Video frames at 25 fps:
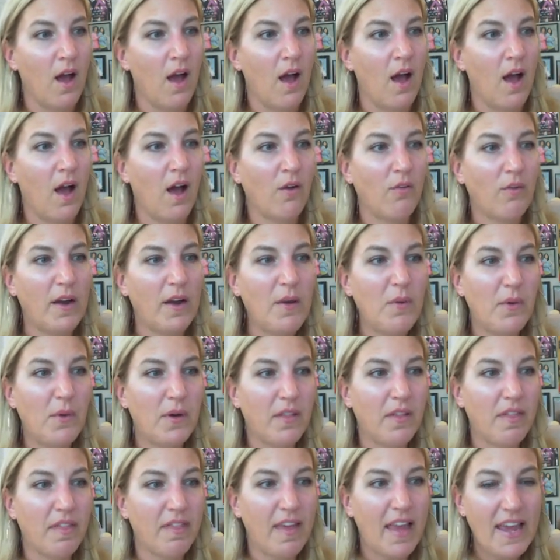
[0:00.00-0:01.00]
All right.
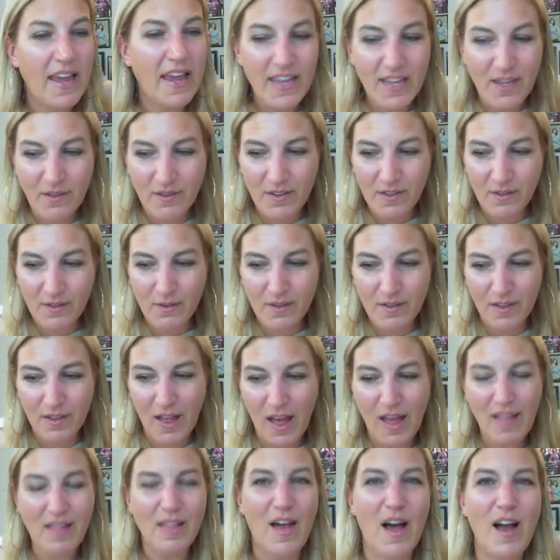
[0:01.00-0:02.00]
Well, thank you. This was a
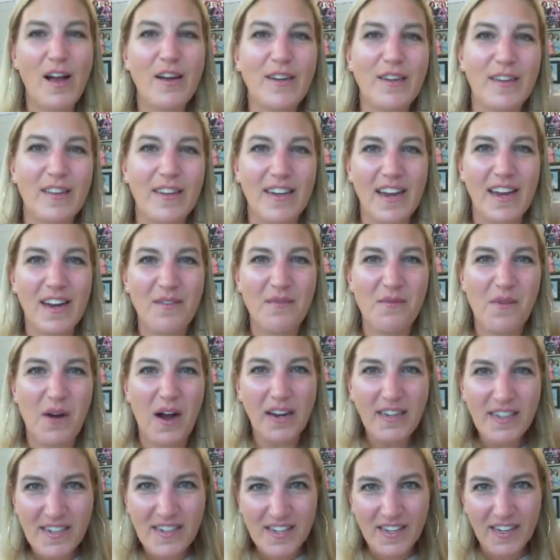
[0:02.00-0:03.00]
lot longer than I'd
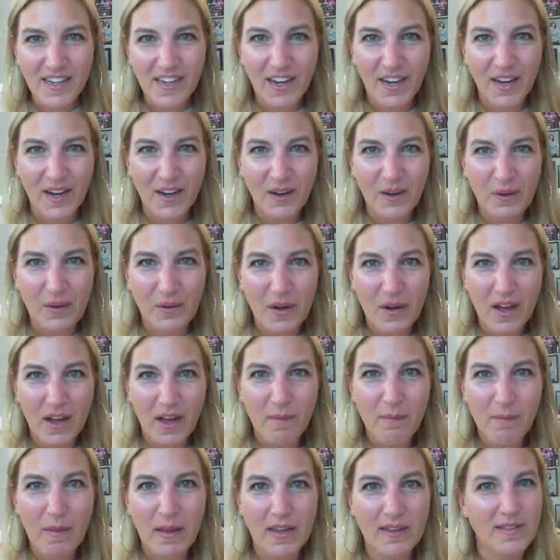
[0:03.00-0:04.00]
wanted to go,
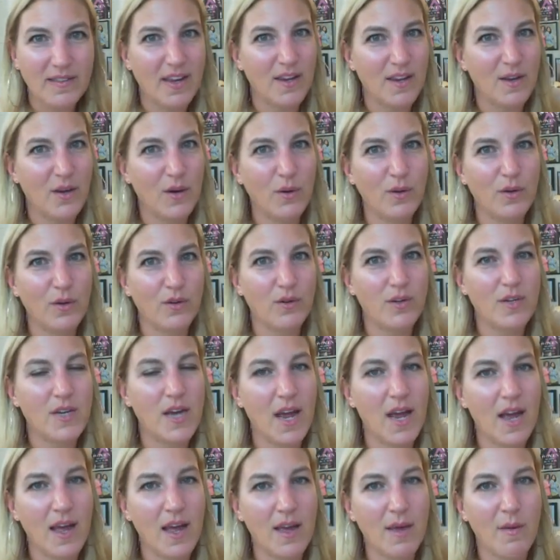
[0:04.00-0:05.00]
because I know your
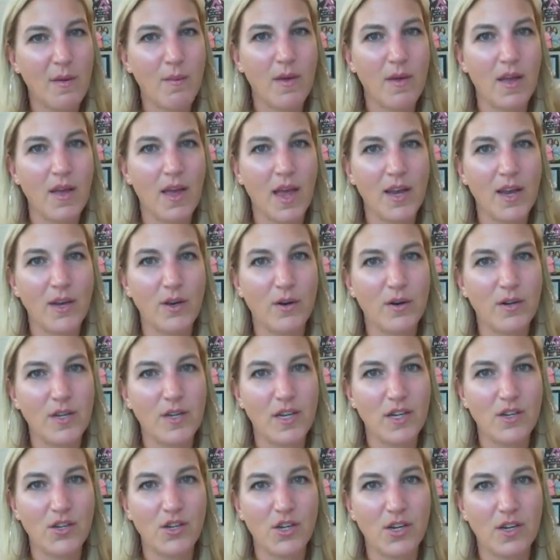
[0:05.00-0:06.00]
time and your
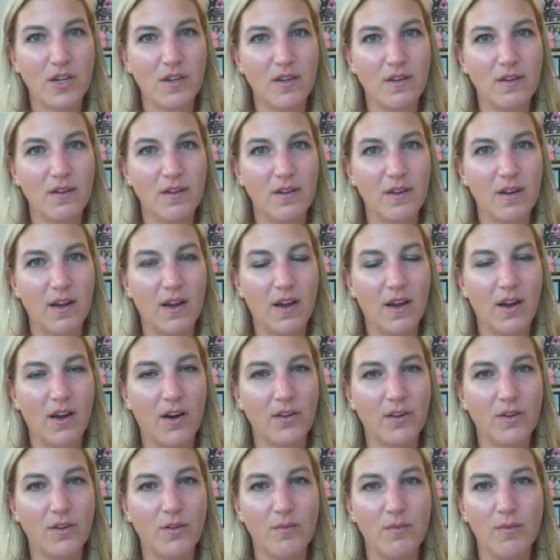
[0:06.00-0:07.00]
attention
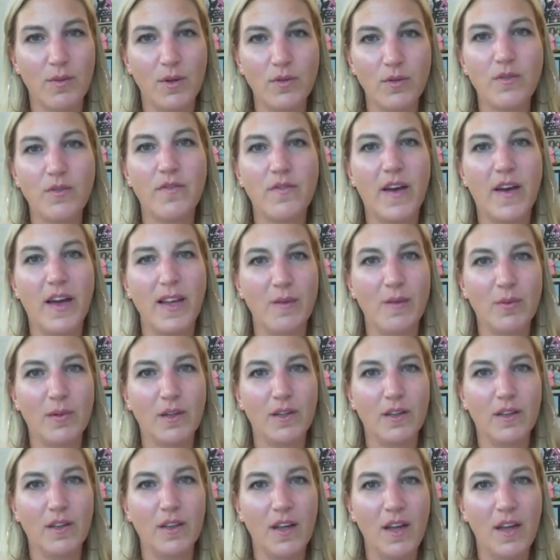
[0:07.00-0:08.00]
are your most
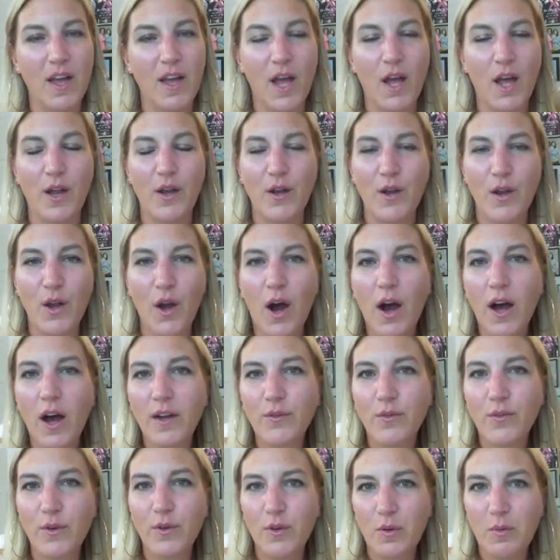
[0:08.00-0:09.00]
valuable
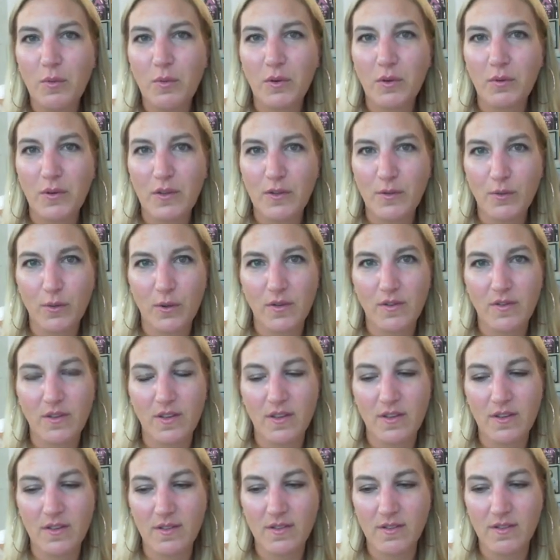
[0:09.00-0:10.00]
non-renewable
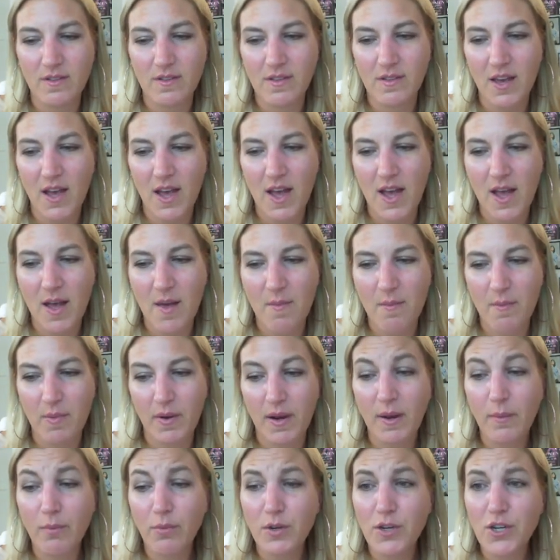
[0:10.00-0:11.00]
resources. But I
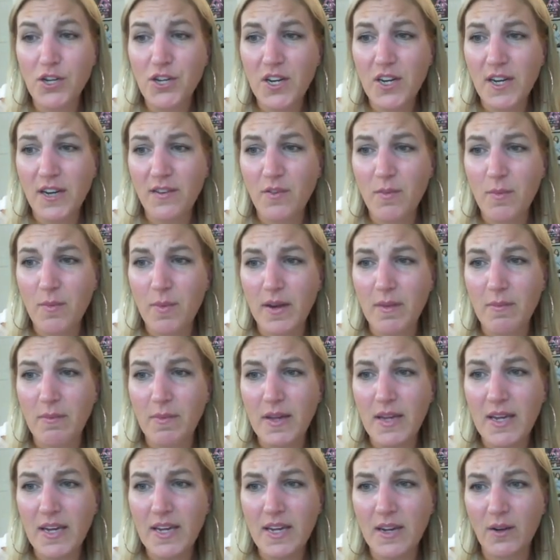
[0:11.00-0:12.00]
appreciate everybody
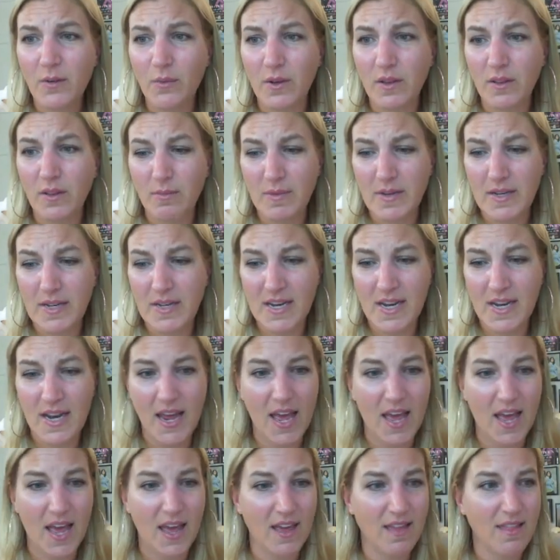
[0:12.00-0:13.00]
being here with me
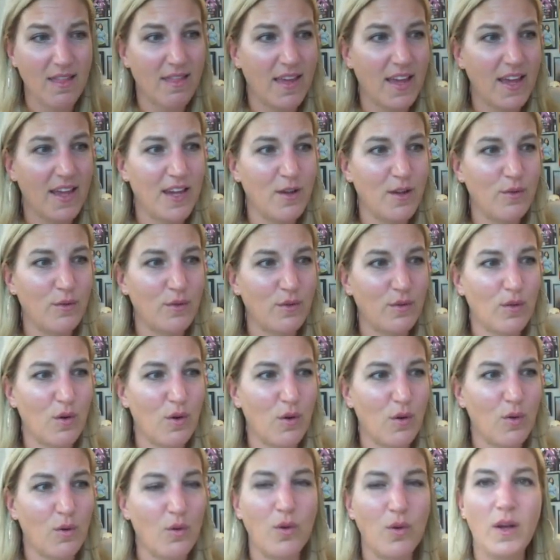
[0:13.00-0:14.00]
today. Thank you
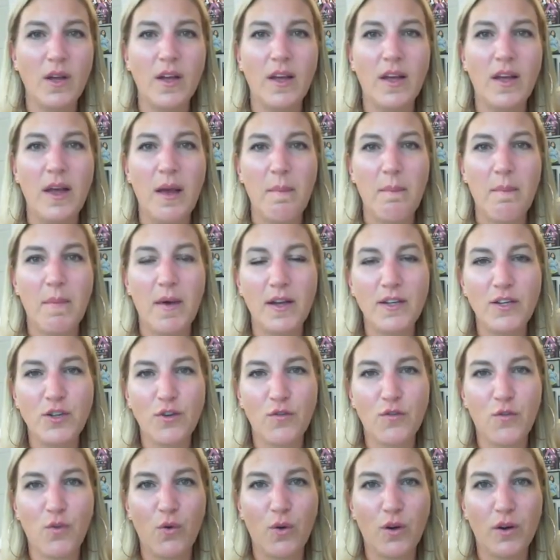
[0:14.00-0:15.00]
so much
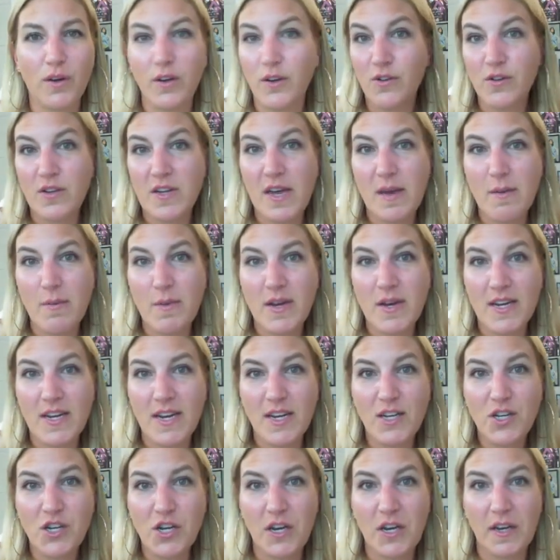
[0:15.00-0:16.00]
for your time and
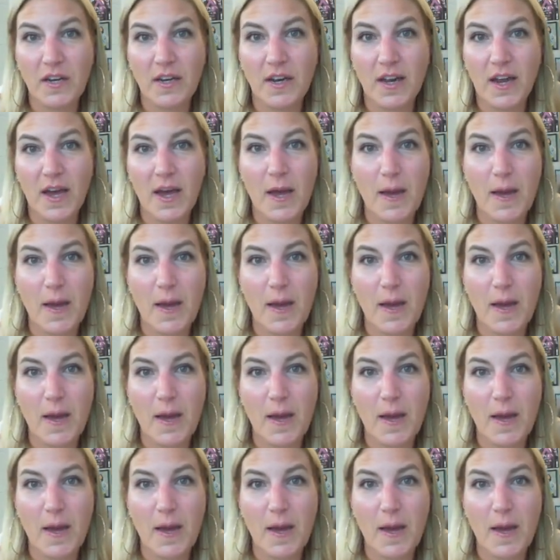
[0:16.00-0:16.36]
attention.